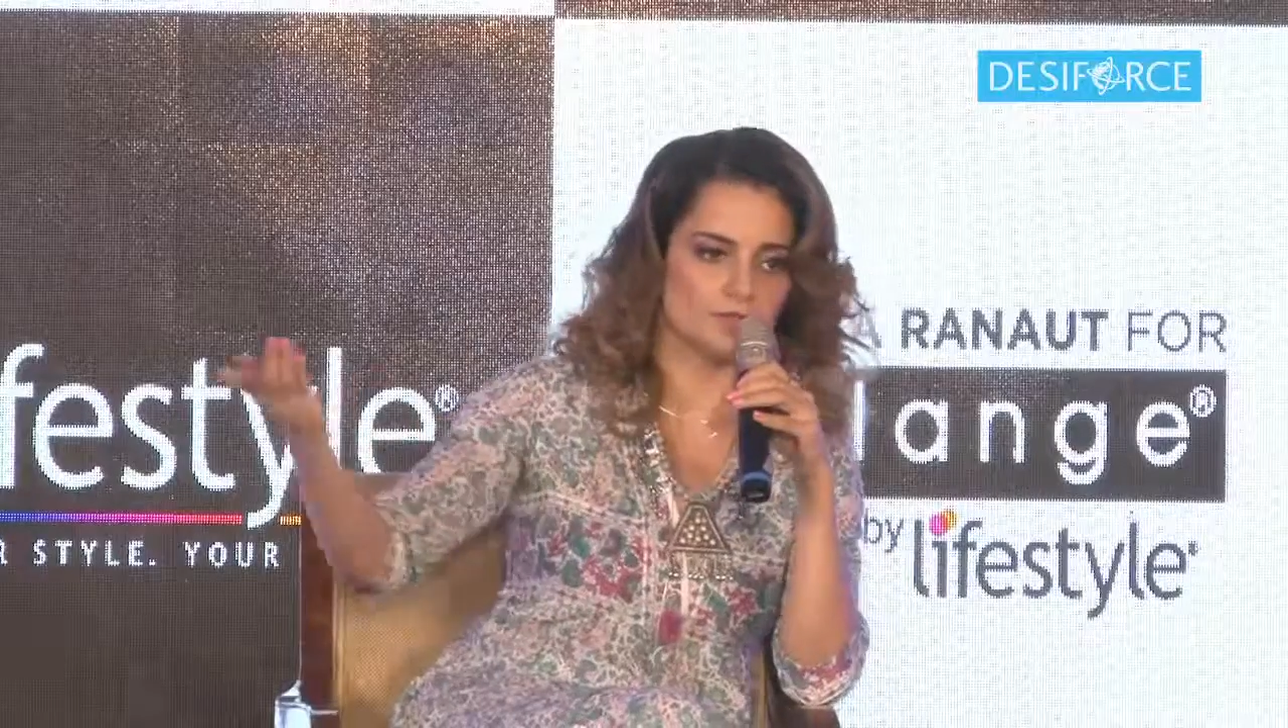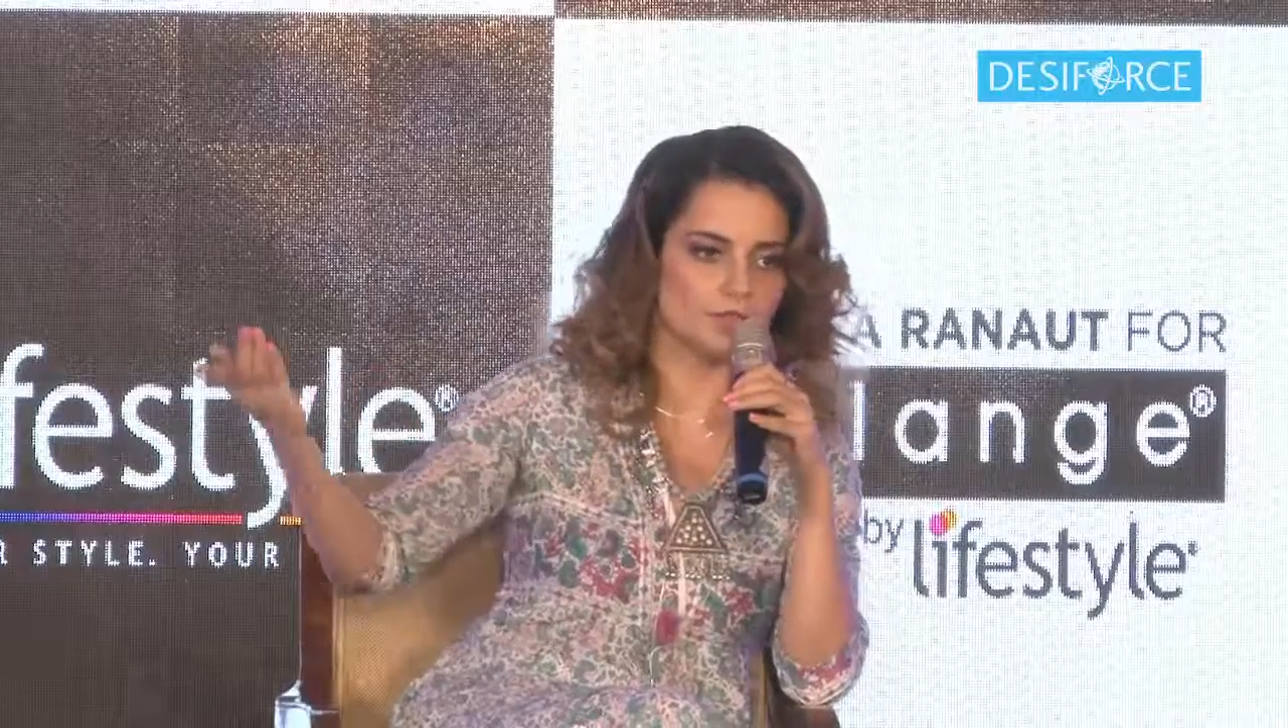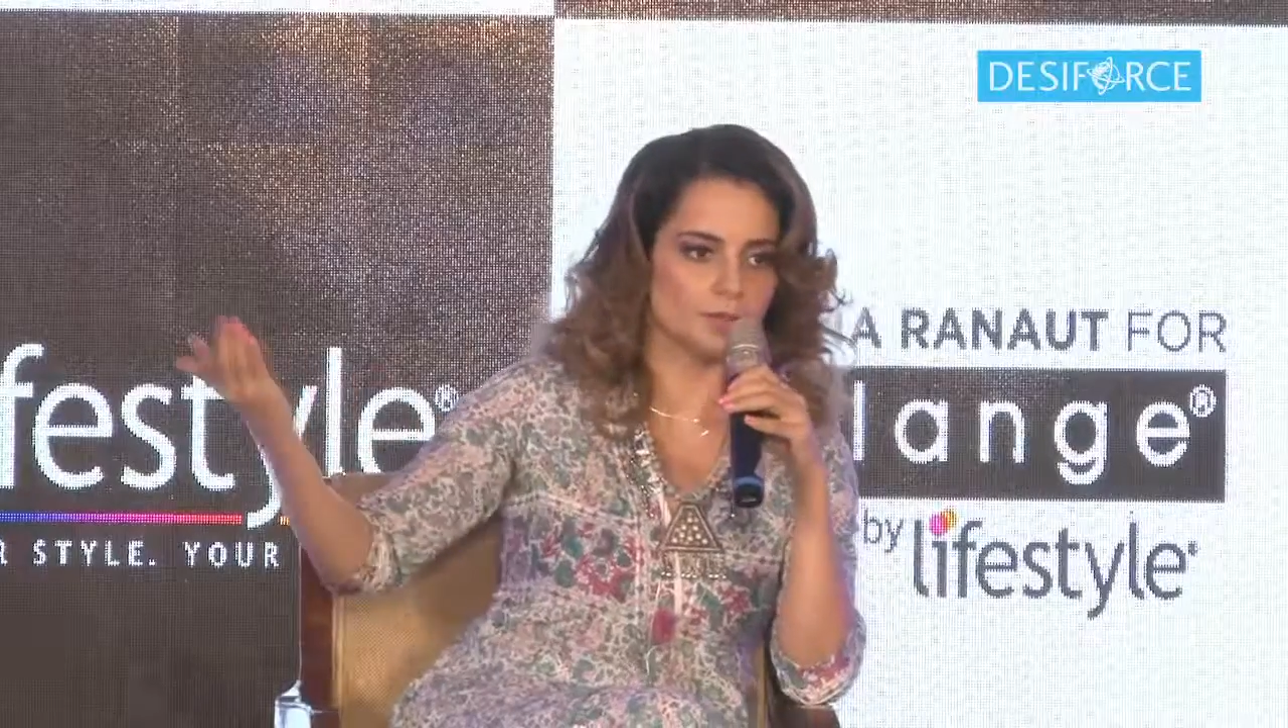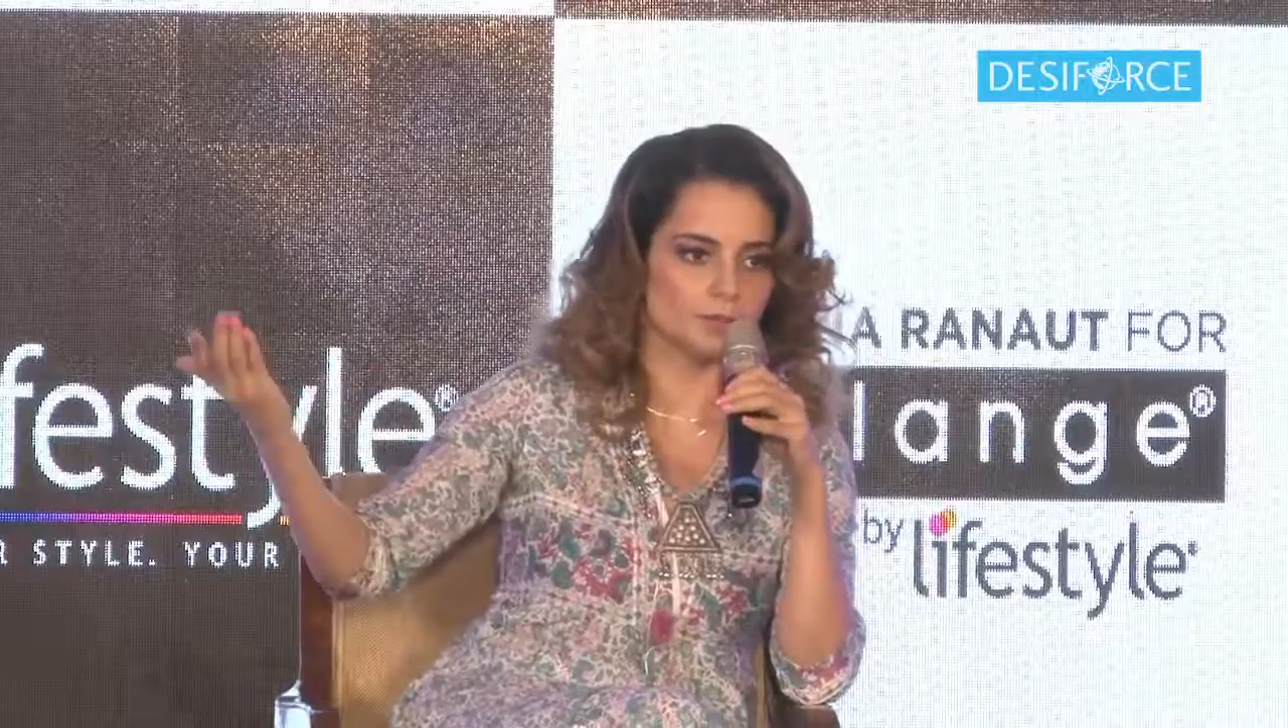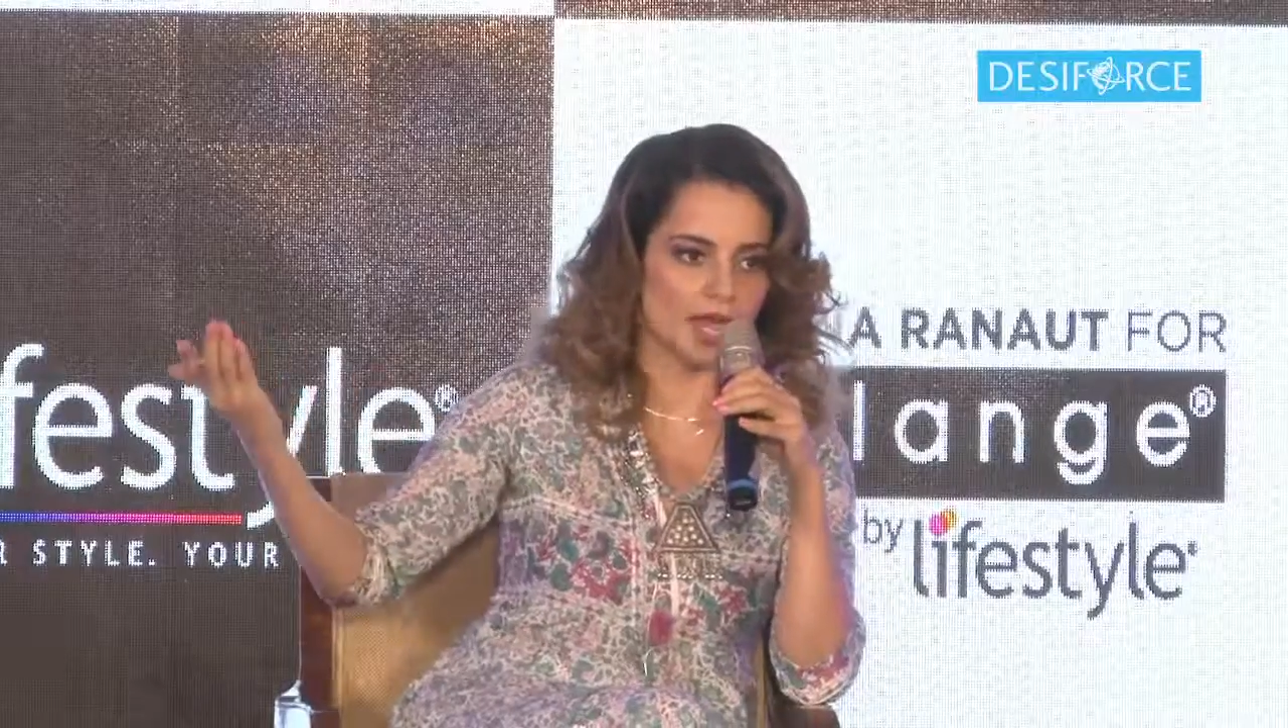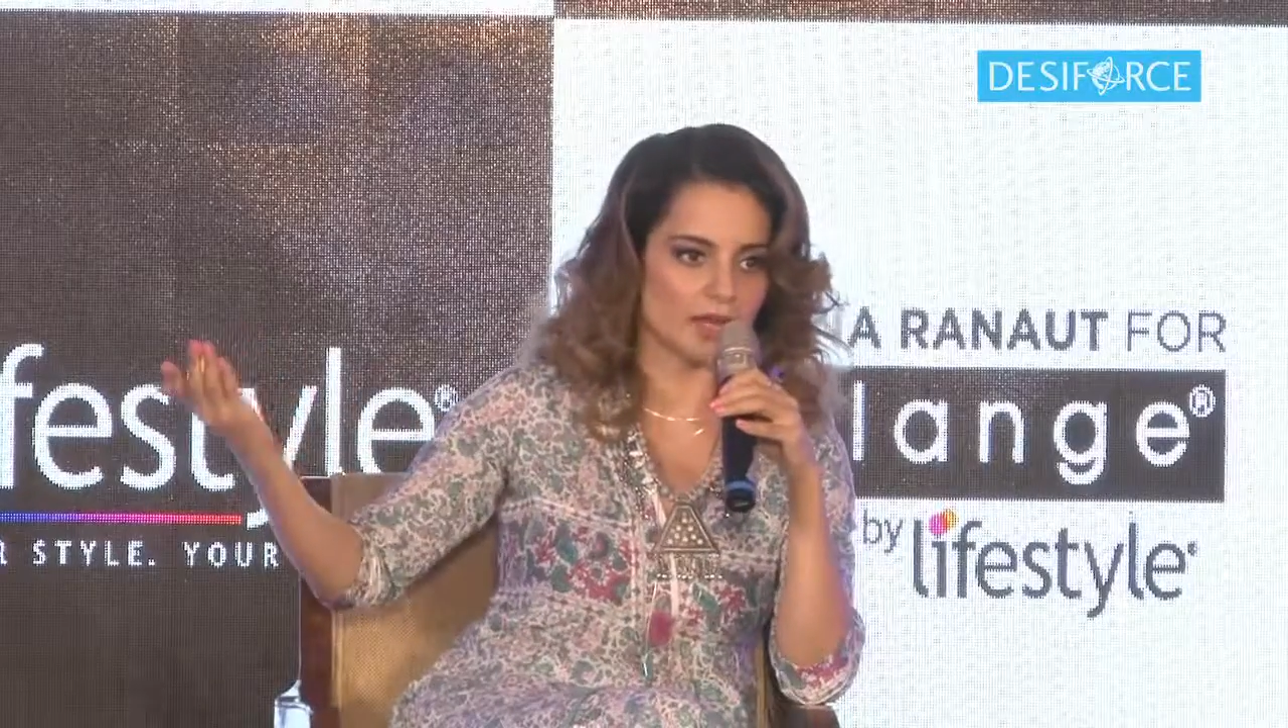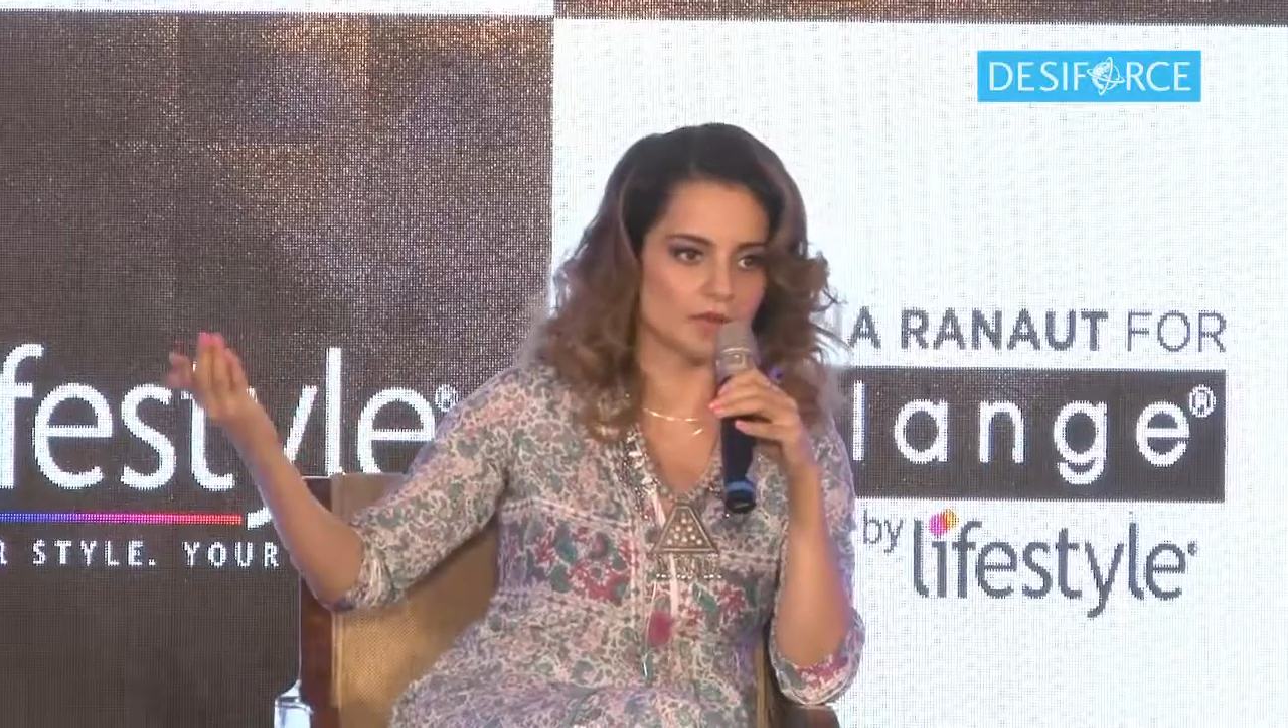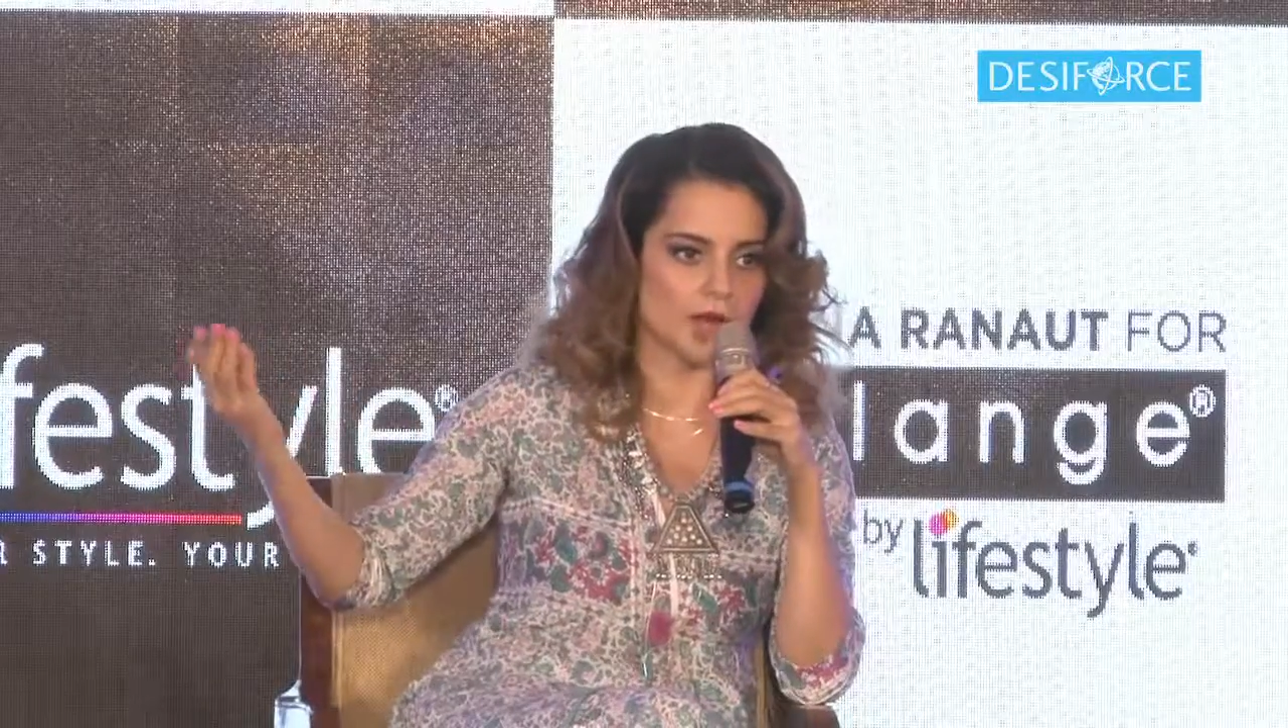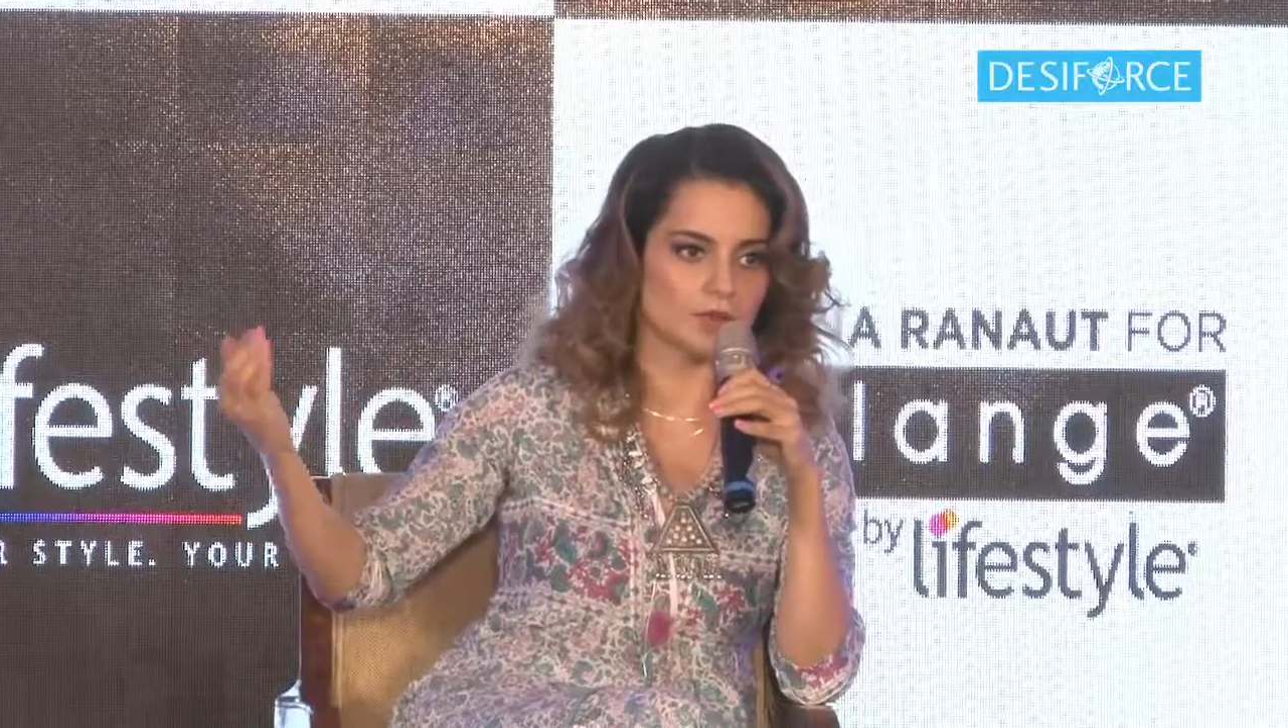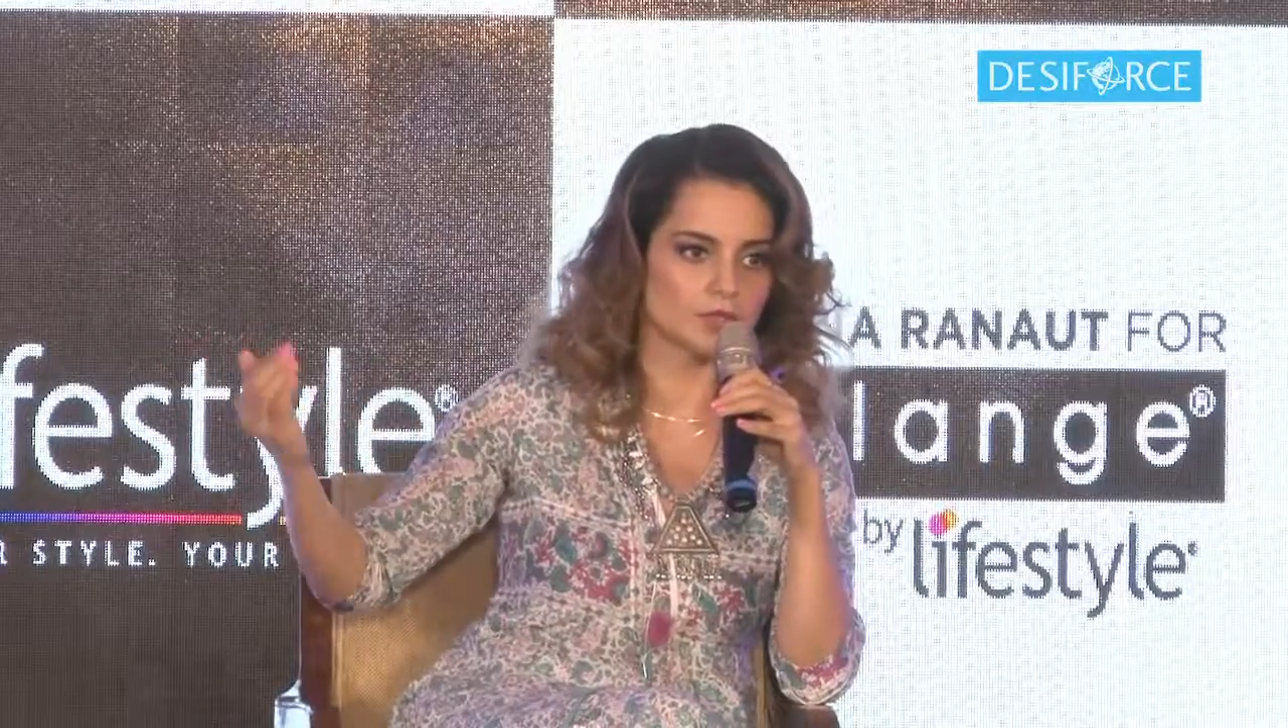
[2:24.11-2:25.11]
film
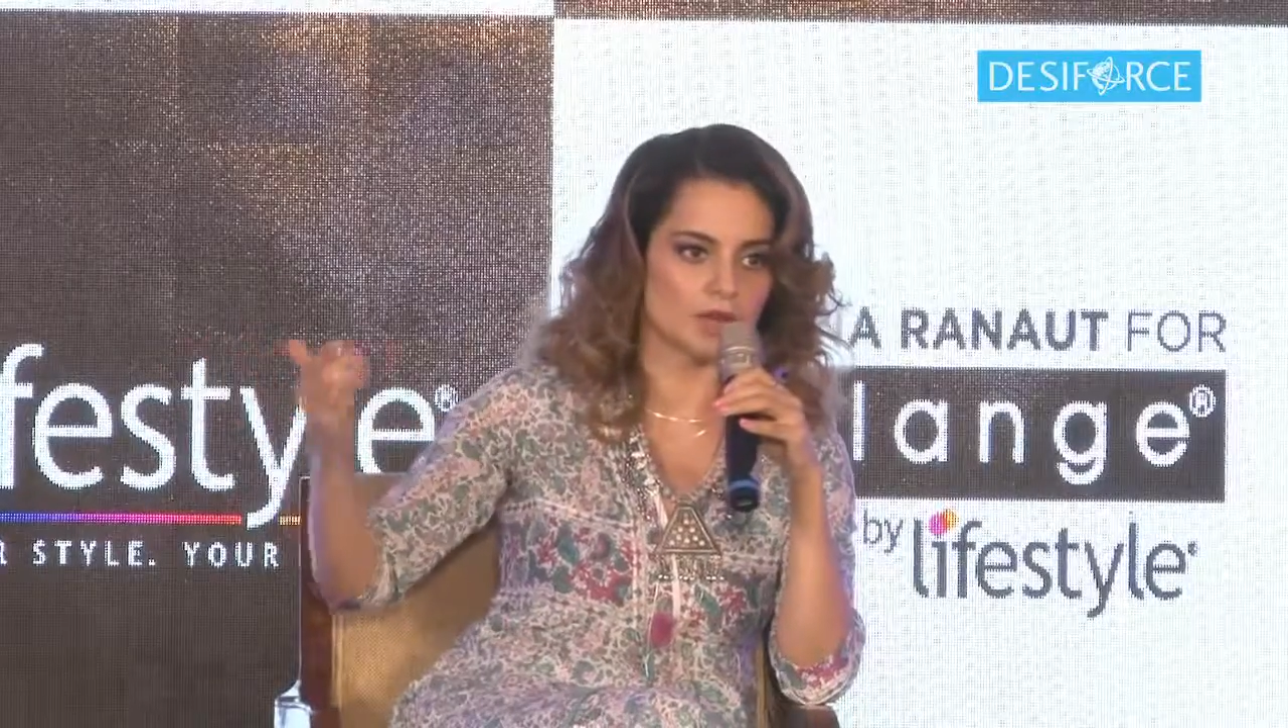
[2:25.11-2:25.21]
backgrounds